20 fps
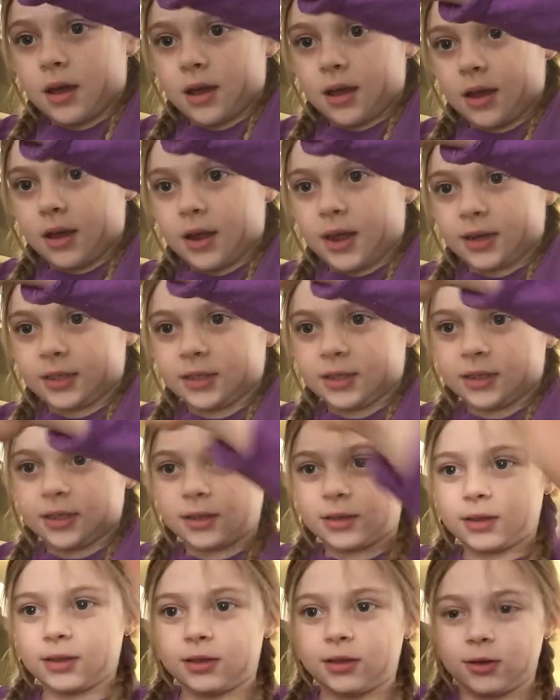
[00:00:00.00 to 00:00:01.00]
And I just
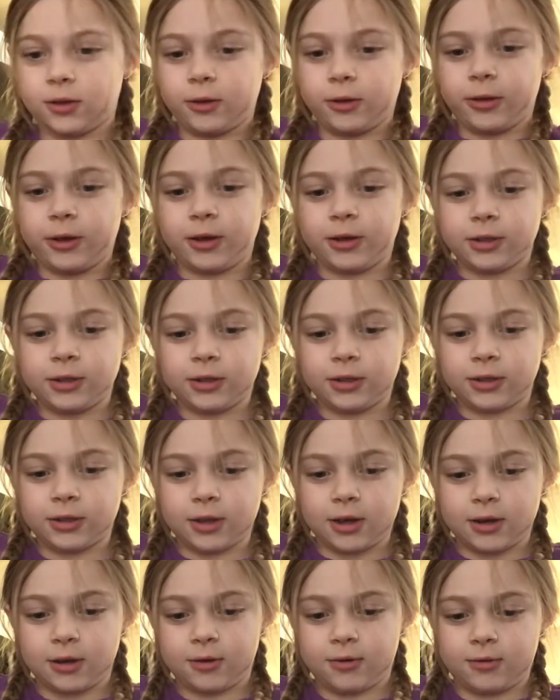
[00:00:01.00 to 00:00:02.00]
did this earlier,
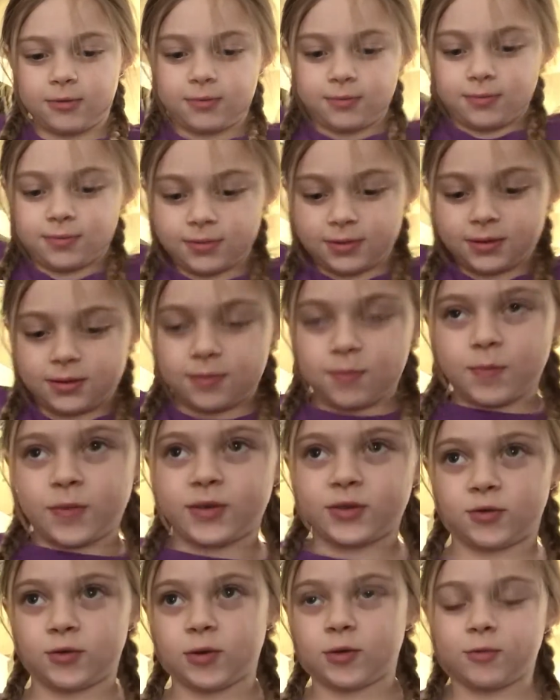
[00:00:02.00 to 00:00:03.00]
so I'm
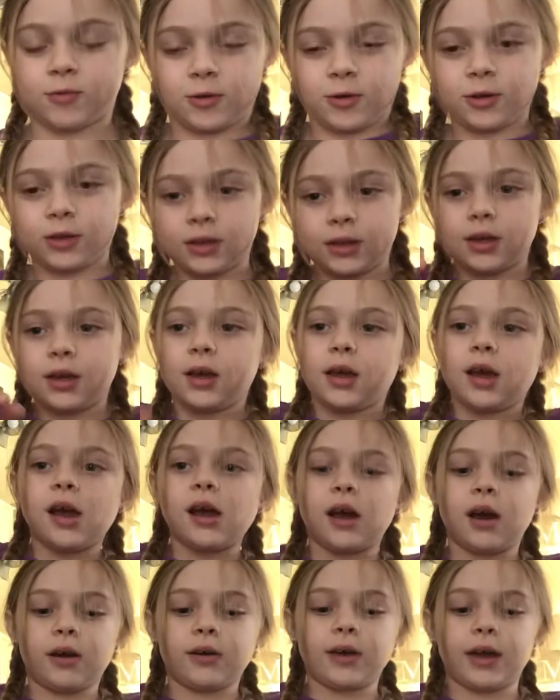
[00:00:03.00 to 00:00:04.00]
not sure it worked.
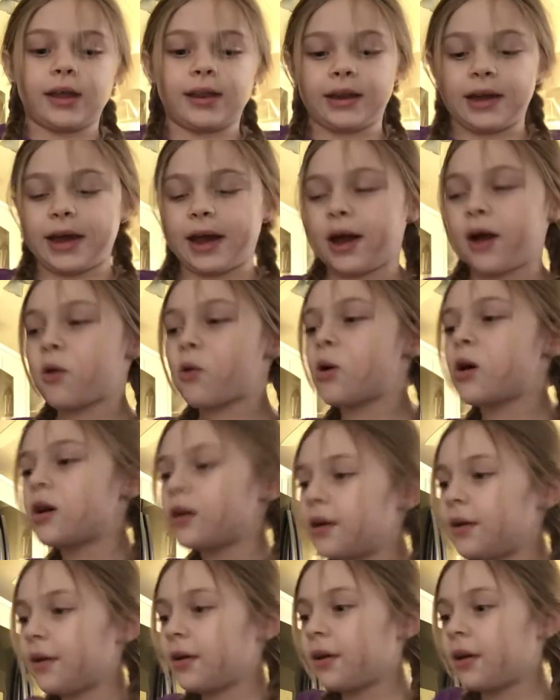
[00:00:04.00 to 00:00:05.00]
Okay, now
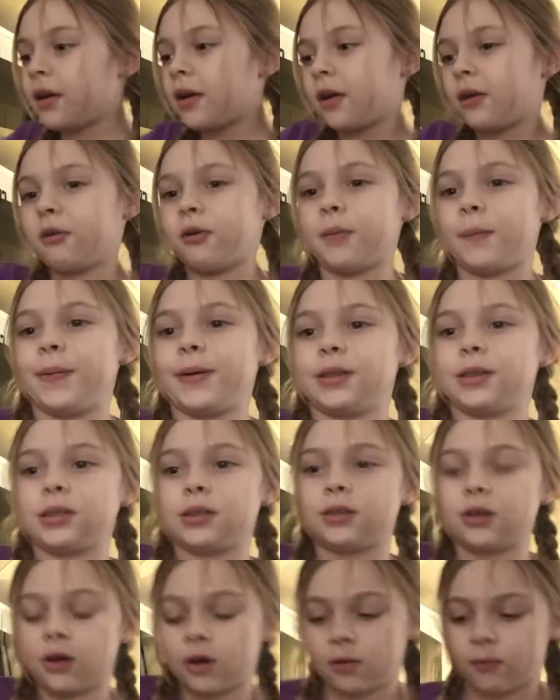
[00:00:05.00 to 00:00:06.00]
we're going to put
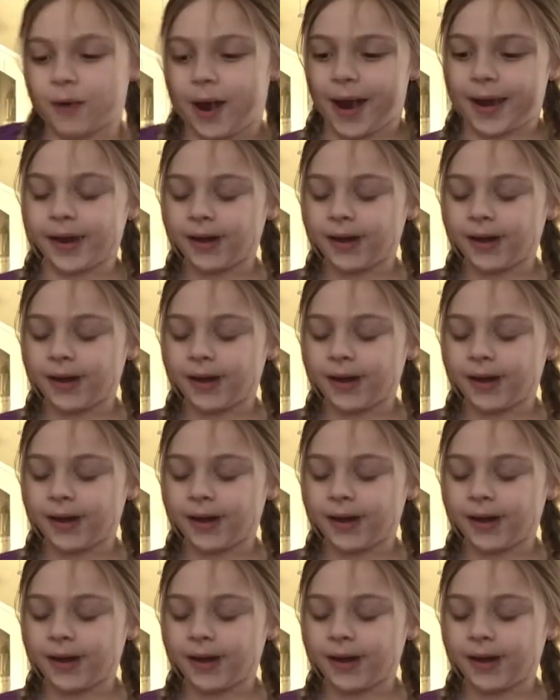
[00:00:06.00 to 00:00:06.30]
this away.